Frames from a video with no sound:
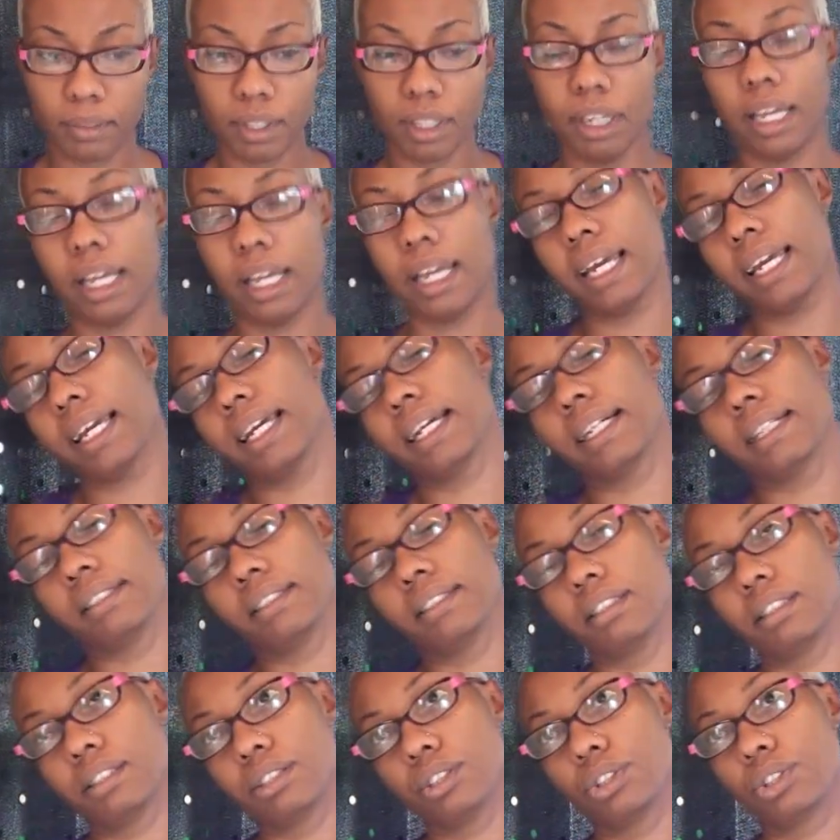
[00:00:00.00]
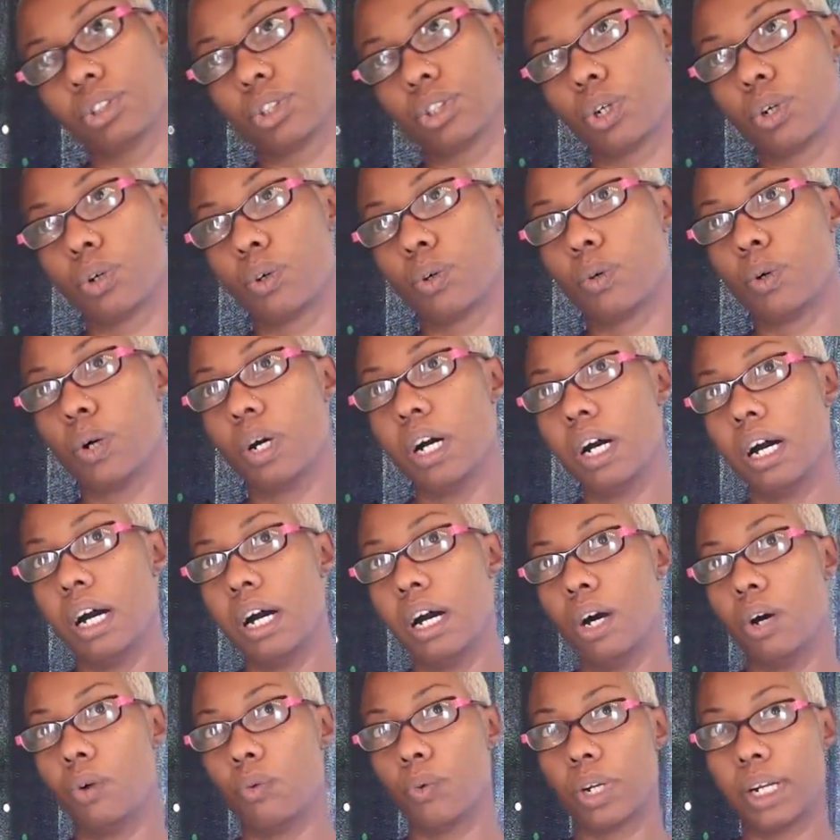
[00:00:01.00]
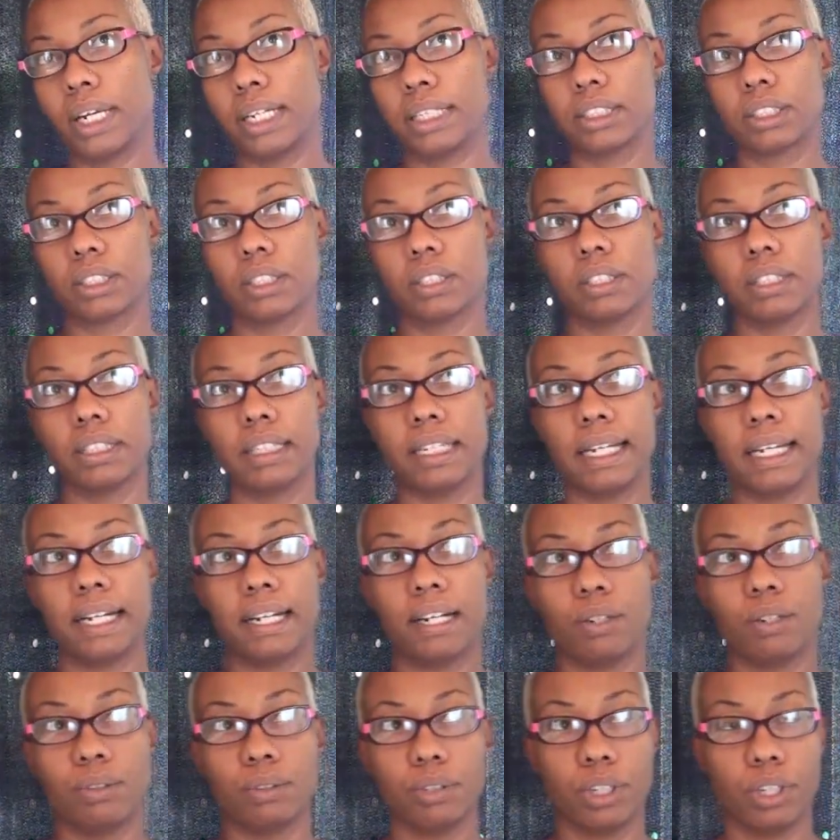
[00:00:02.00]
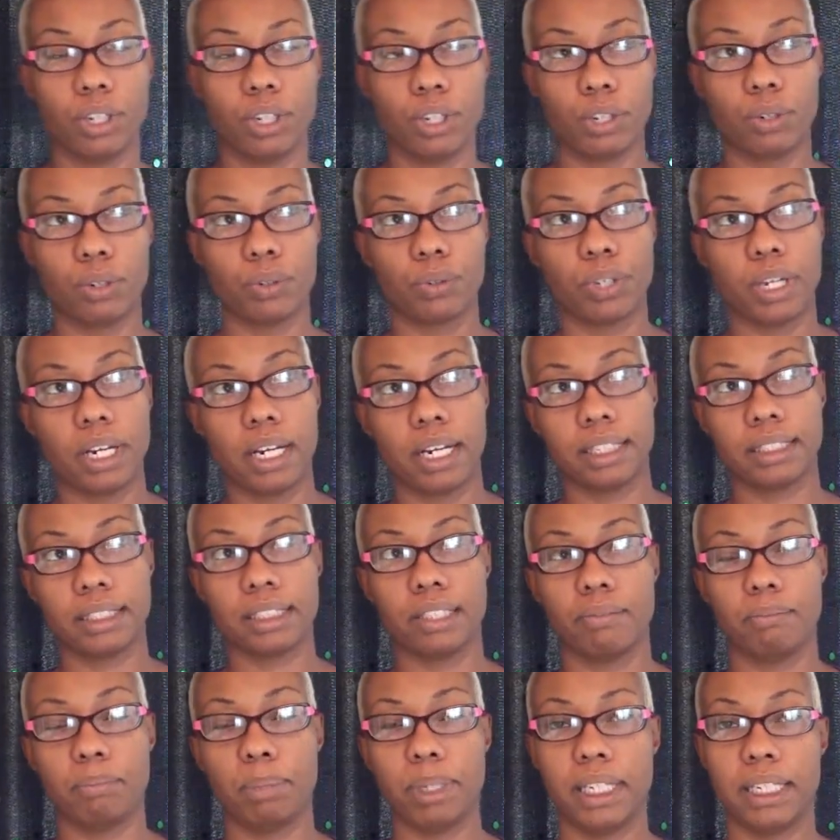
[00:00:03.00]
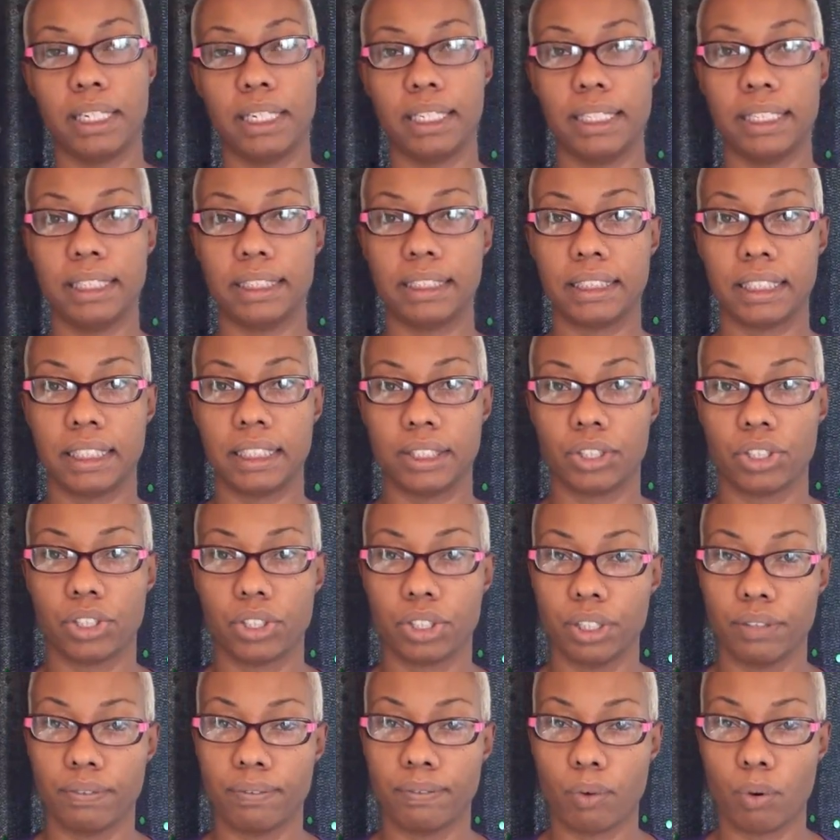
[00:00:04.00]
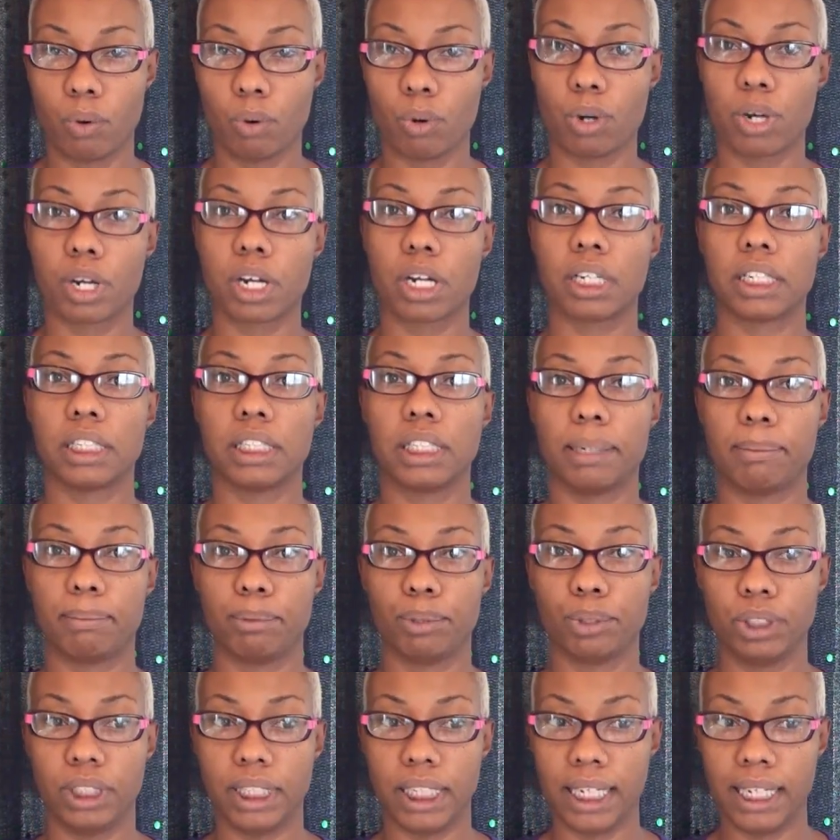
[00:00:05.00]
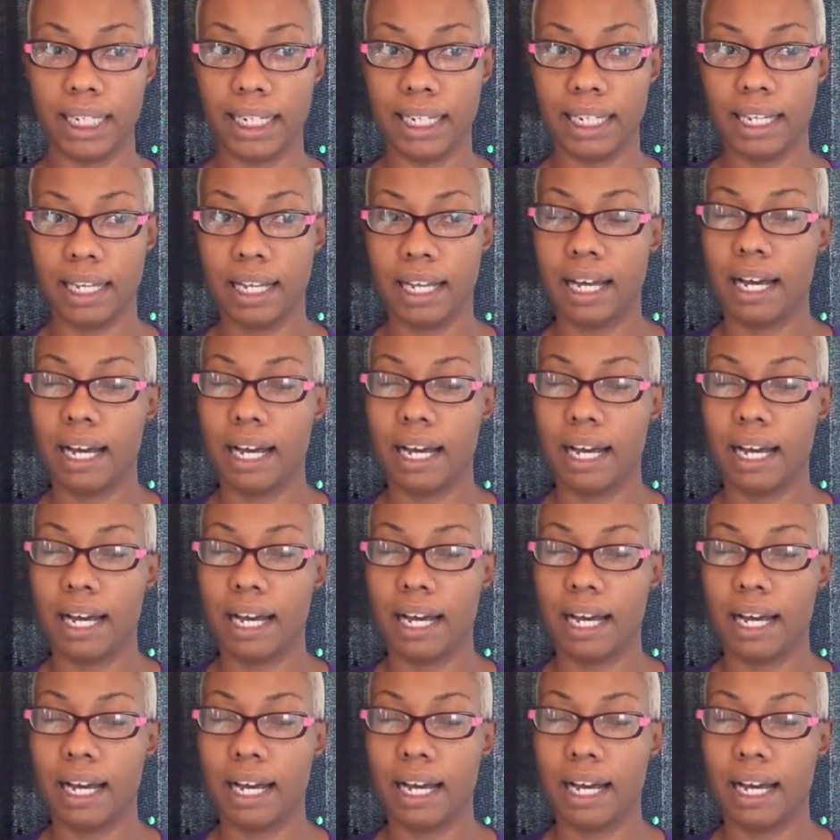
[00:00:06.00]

And so when I started out, you know, the highest I've been is a 34 double D.